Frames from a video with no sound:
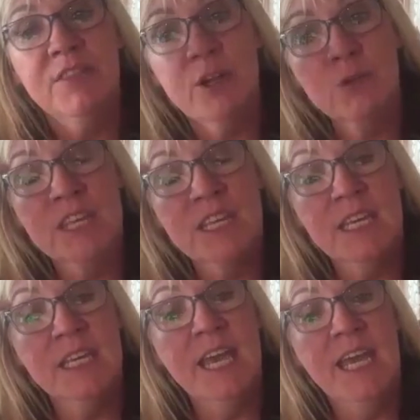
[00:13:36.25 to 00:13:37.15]
they're
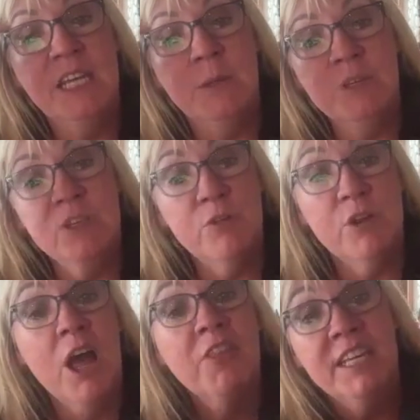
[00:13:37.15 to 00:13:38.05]
thinking KW, they're
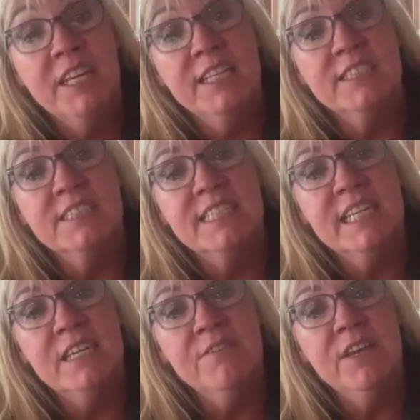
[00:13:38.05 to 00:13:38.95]
not thinking
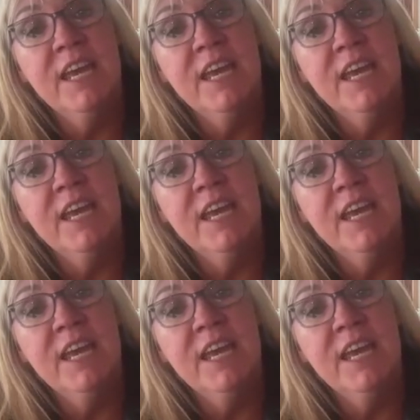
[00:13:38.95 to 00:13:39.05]
Steve,